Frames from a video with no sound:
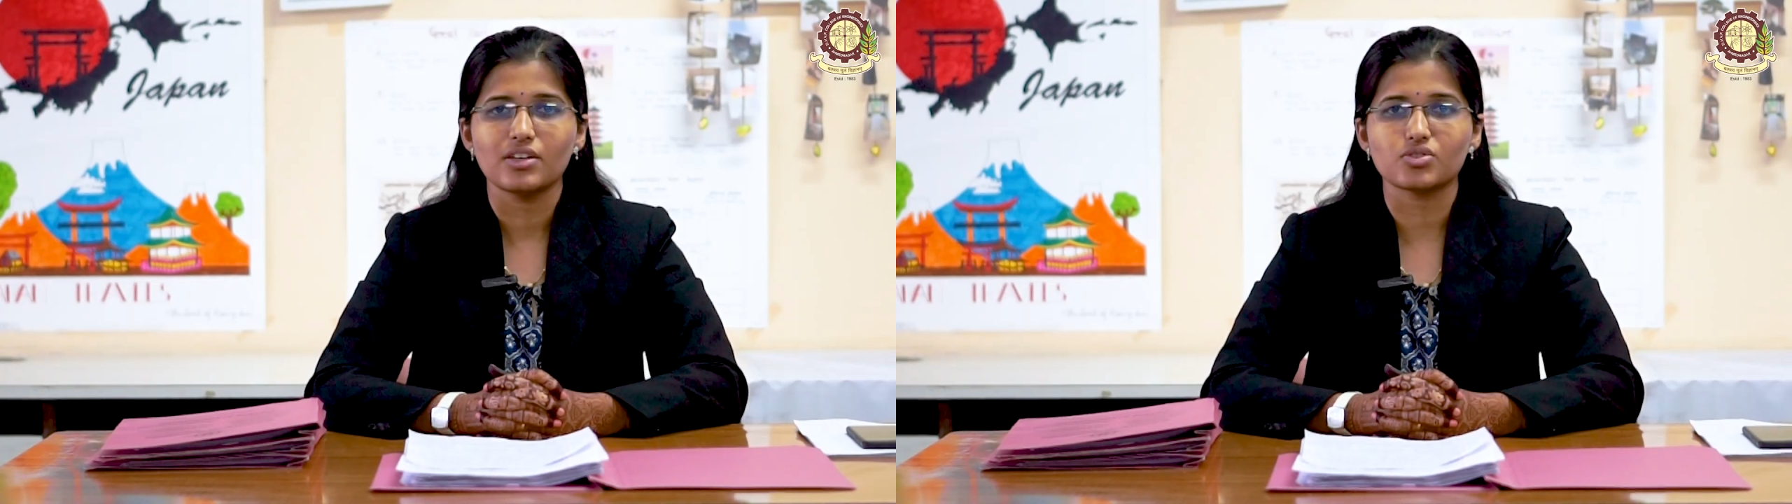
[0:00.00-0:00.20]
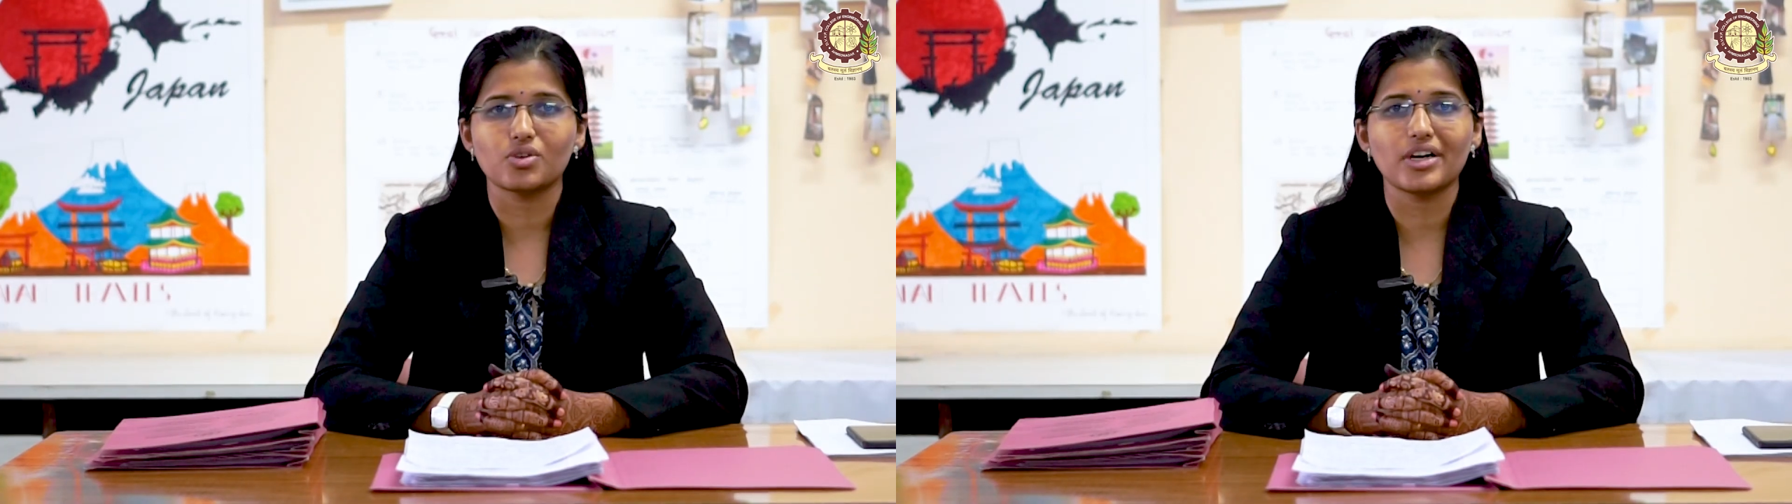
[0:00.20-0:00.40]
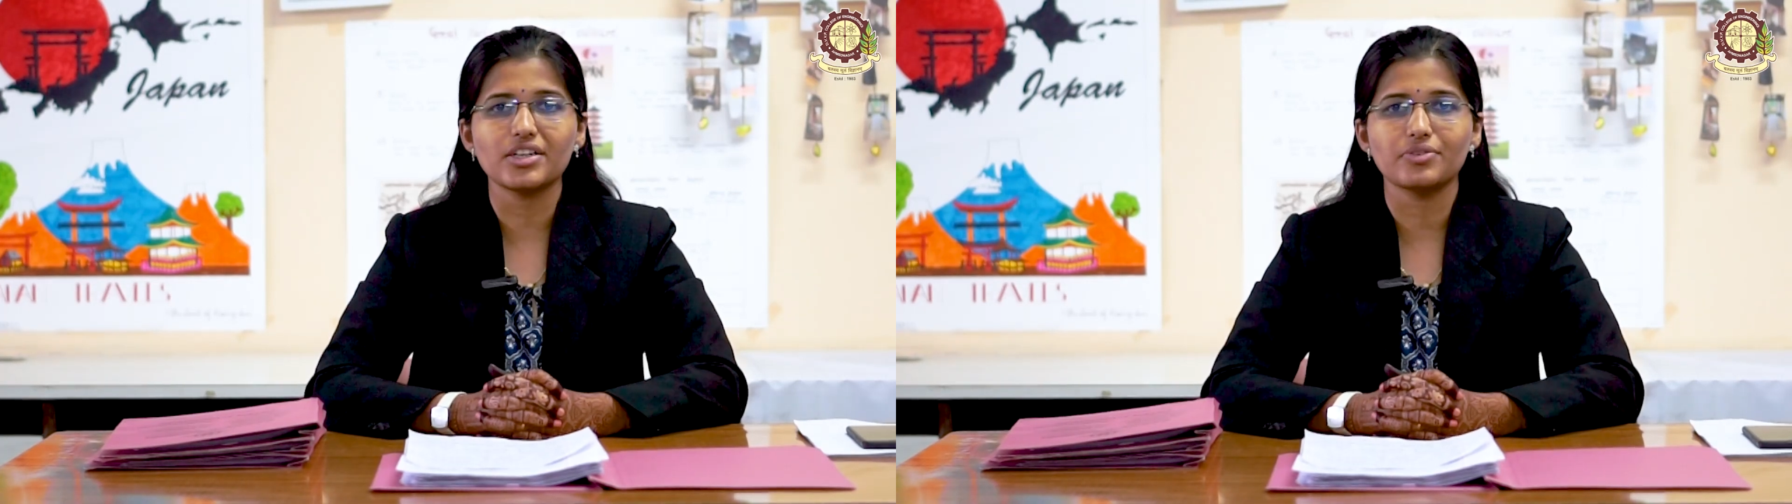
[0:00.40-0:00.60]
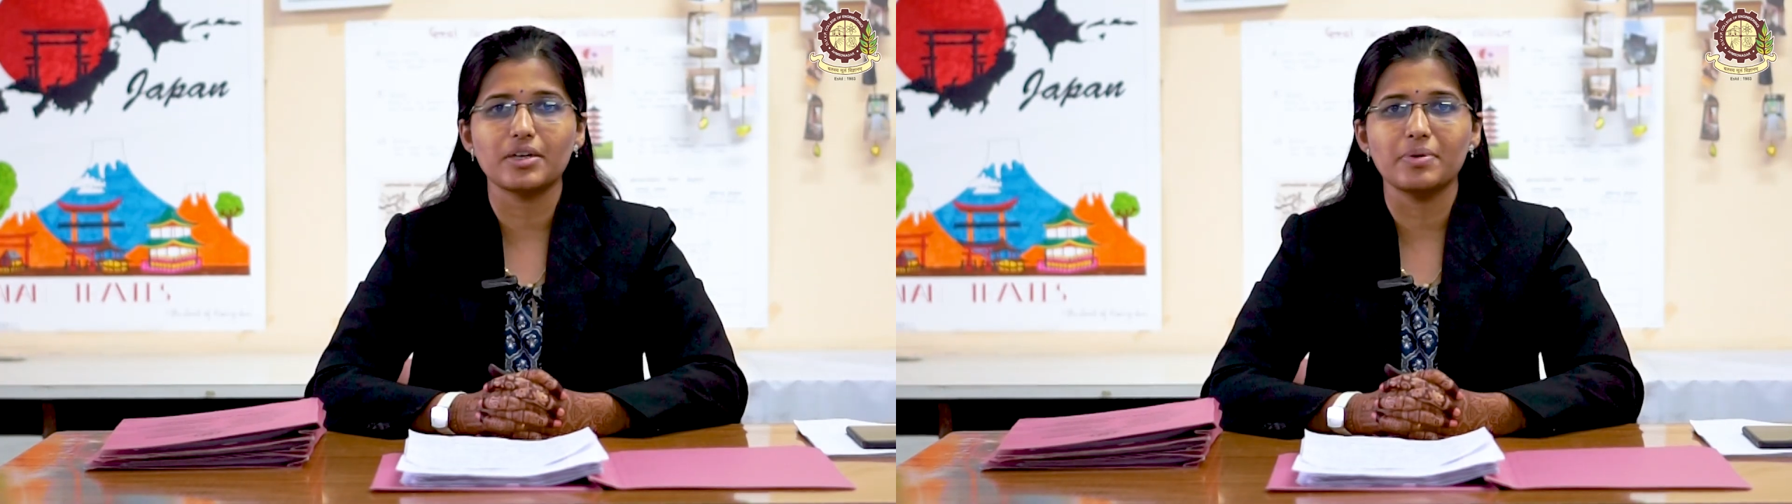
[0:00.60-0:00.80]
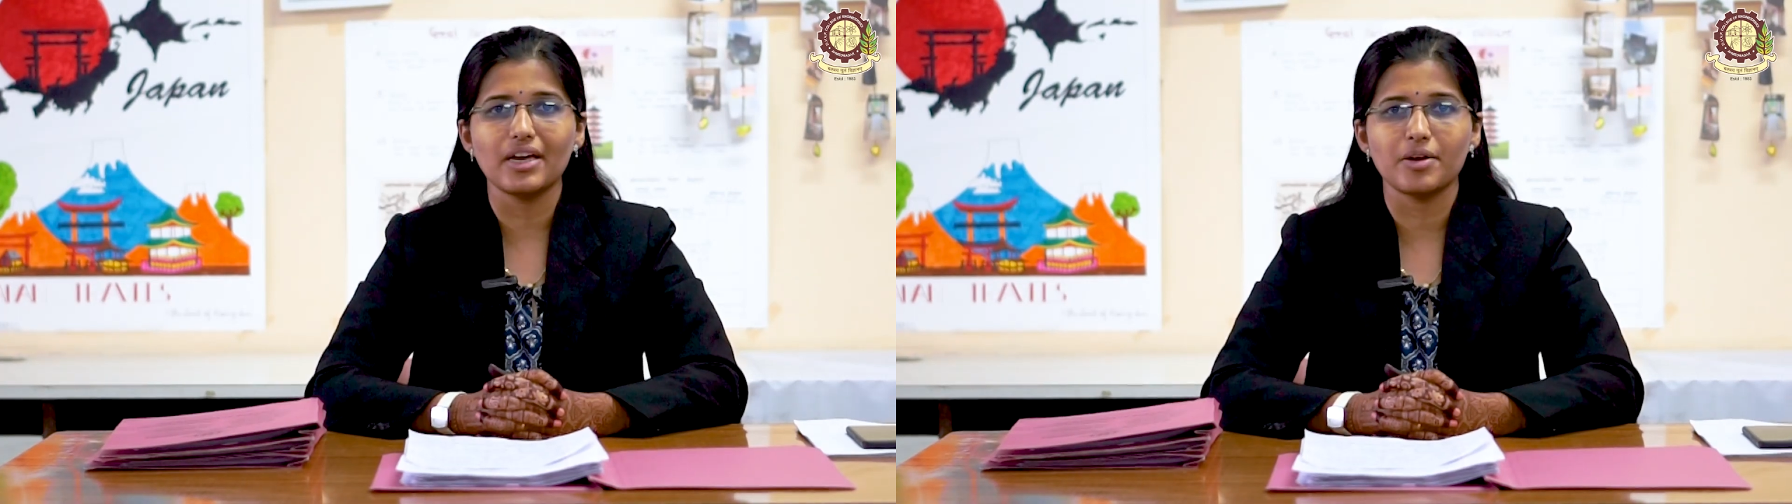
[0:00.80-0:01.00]
student
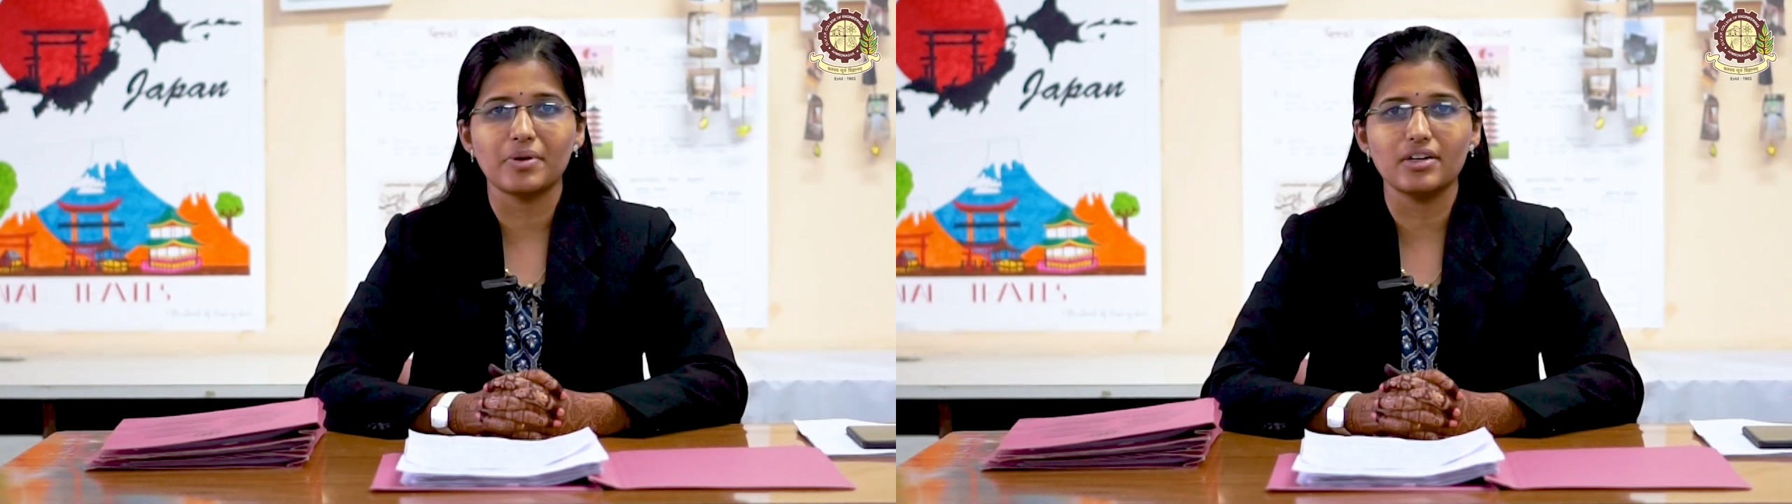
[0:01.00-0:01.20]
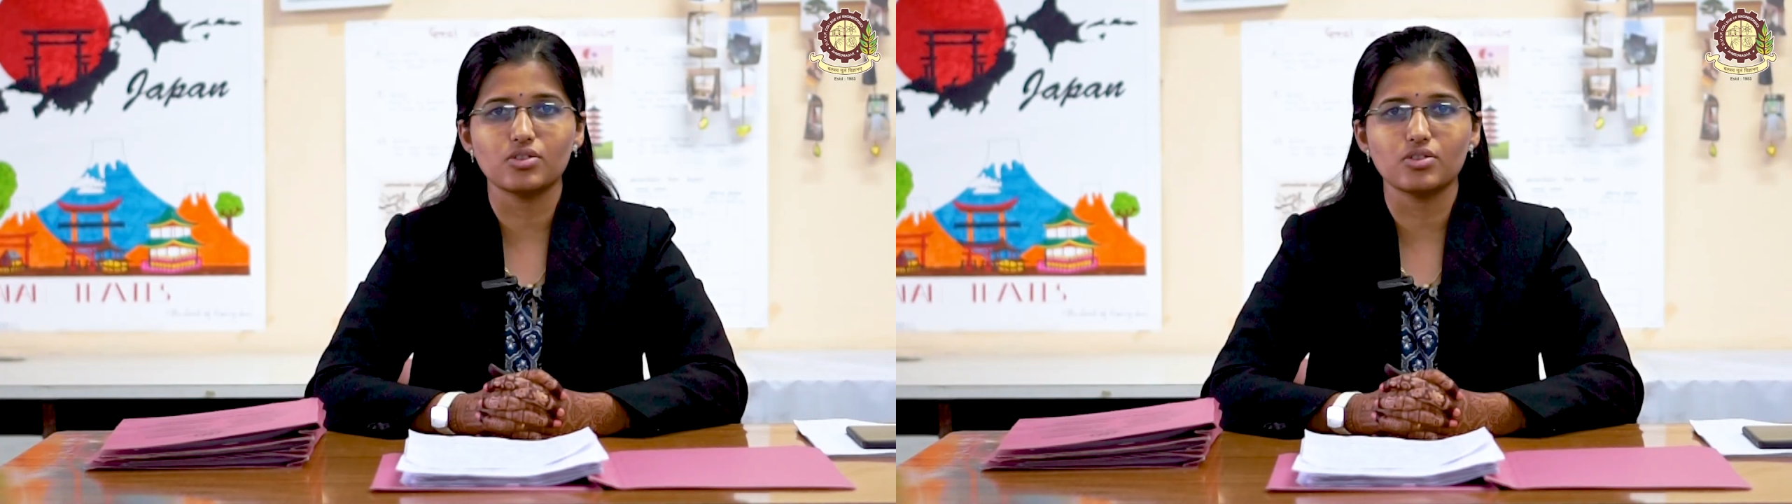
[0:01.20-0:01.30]
will be able